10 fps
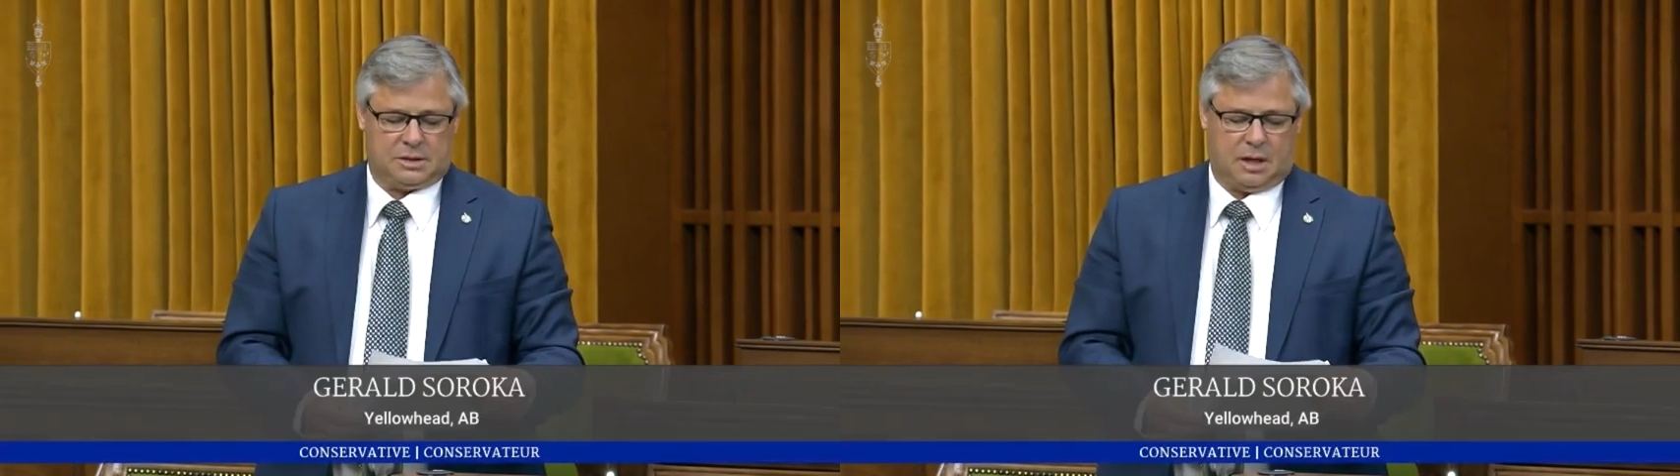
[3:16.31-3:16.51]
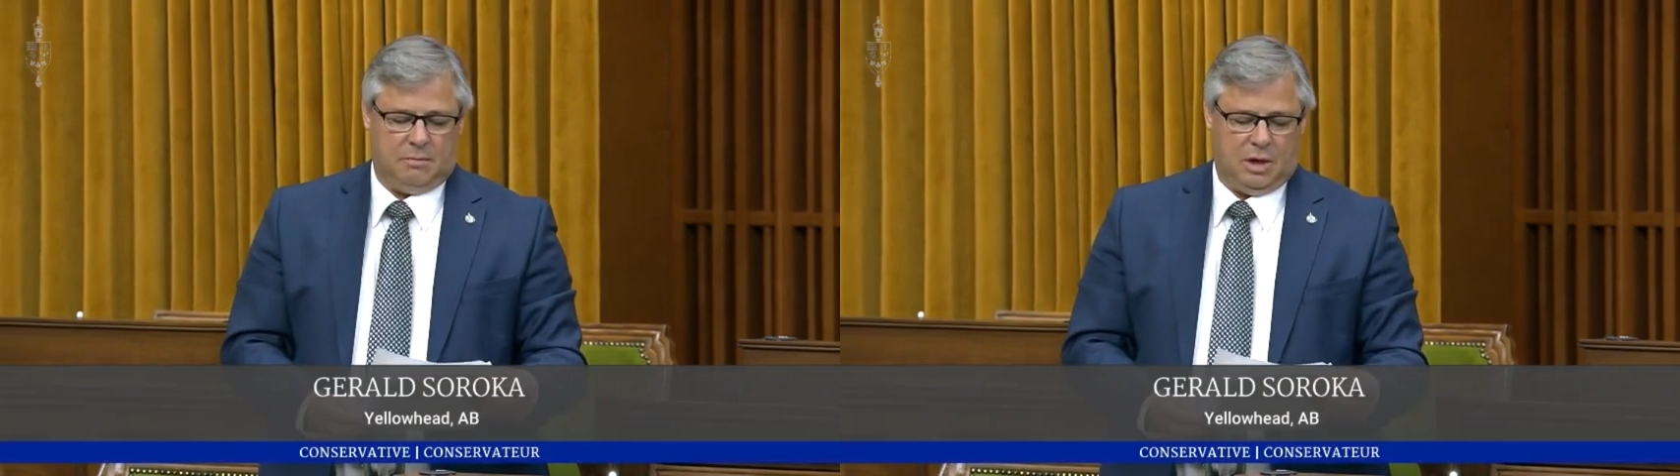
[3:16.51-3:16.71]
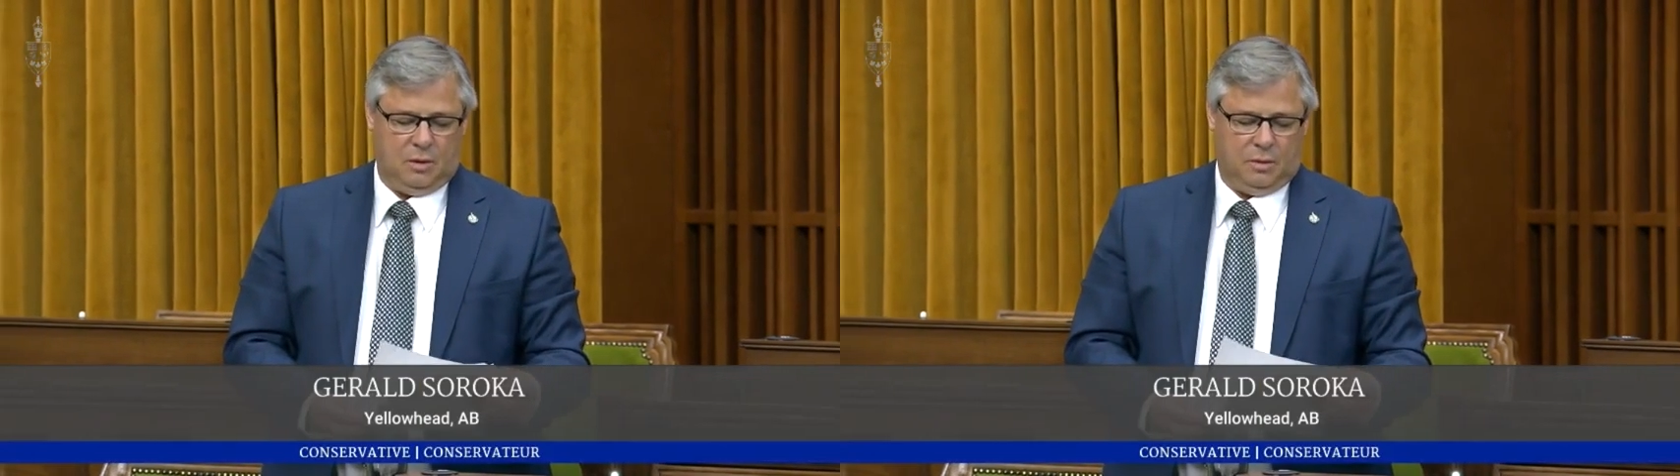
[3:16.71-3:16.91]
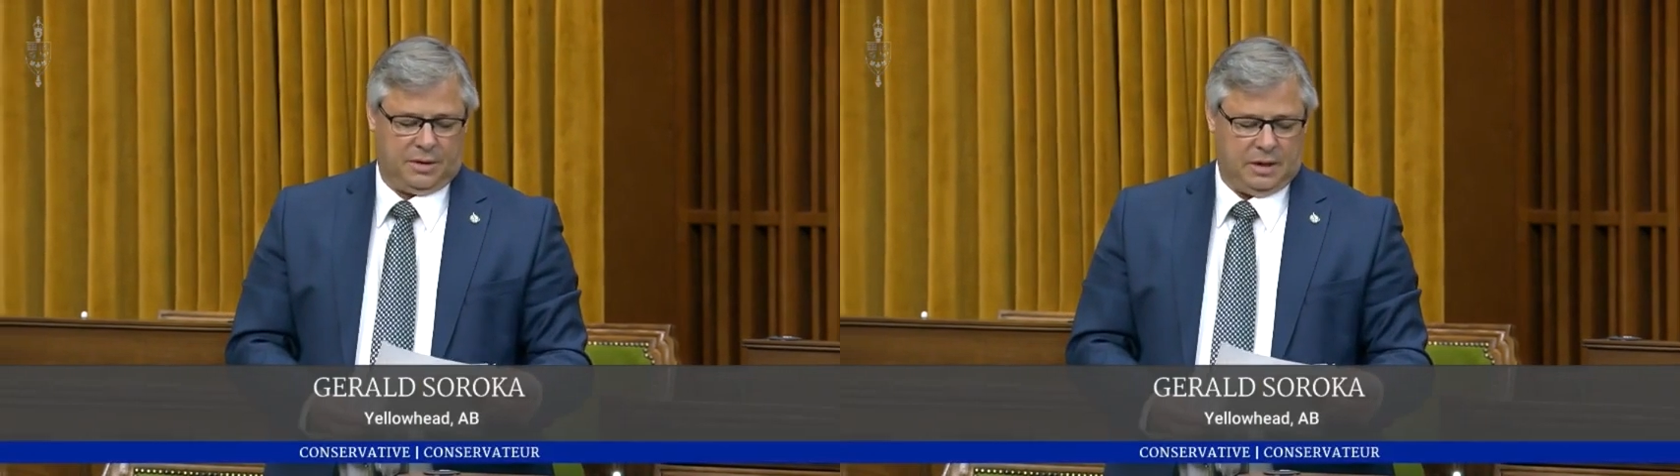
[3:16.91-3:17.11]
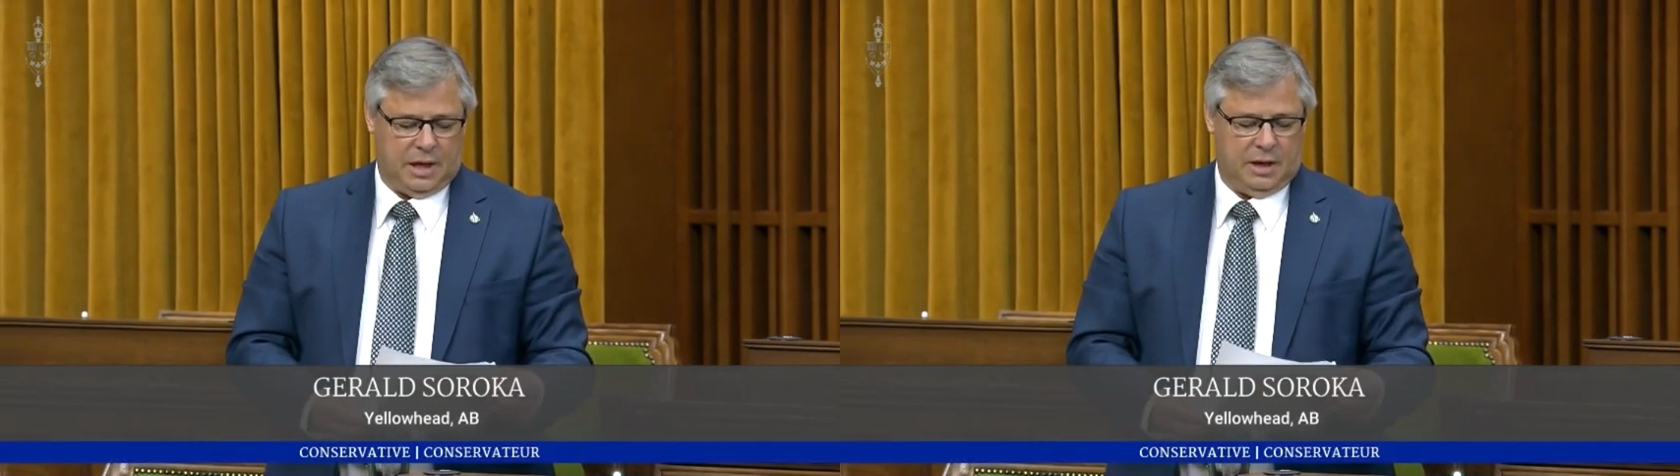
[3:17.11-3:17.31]
come out with
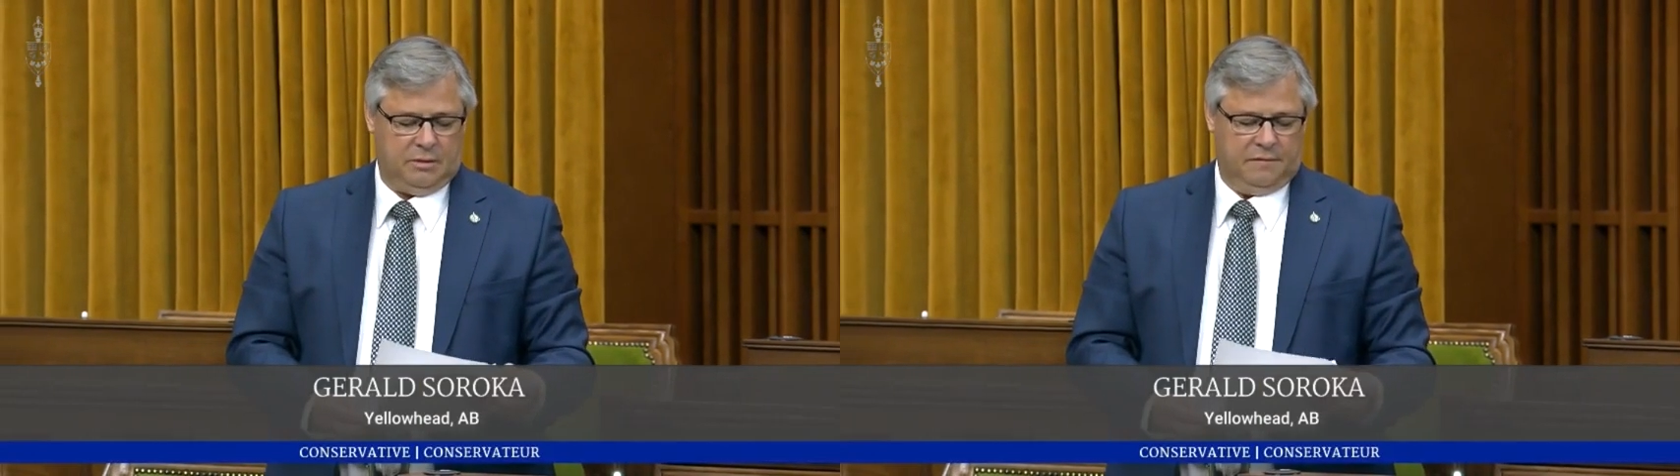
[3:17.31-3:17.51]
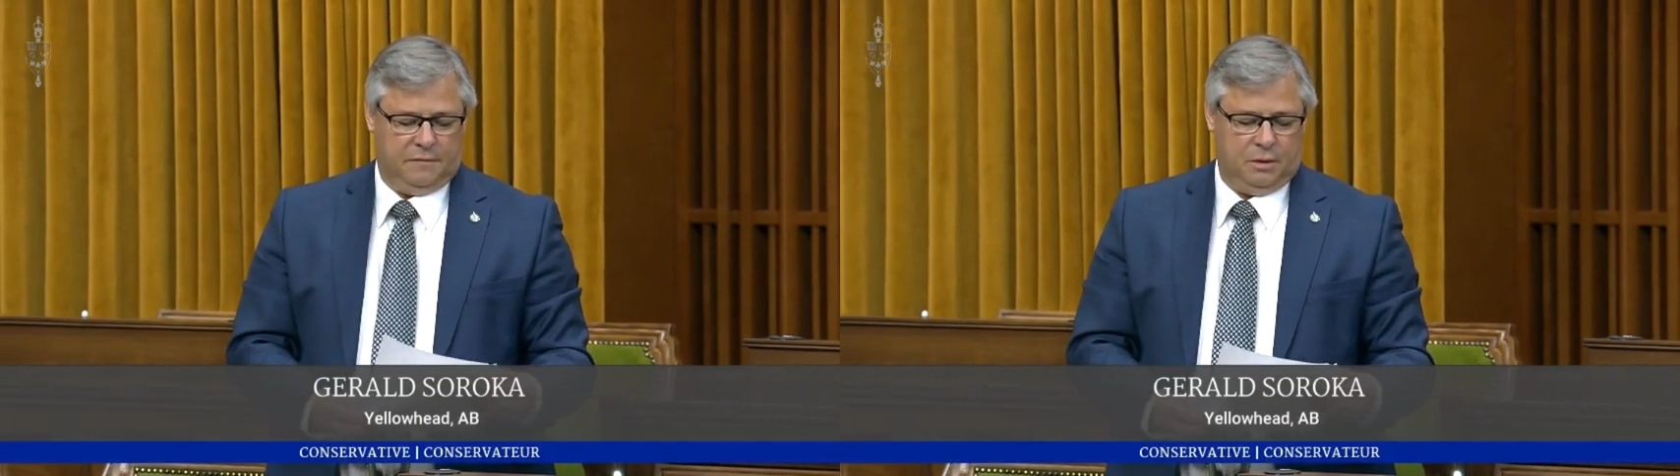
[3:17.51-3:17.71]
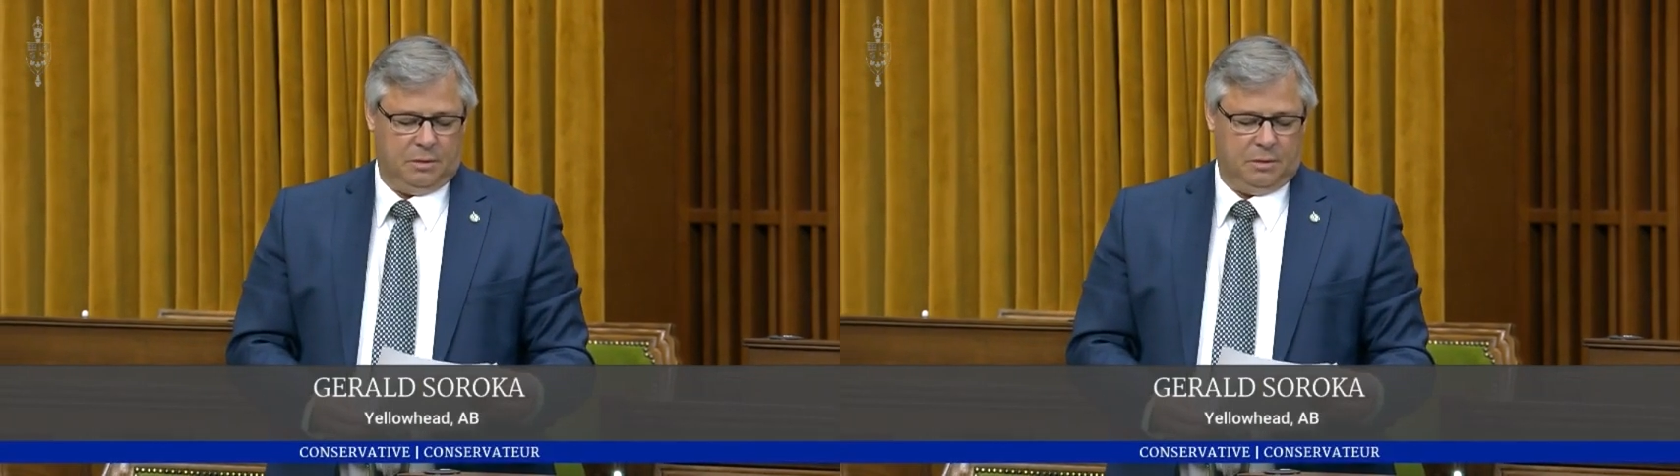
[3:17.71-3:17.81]
an agri-food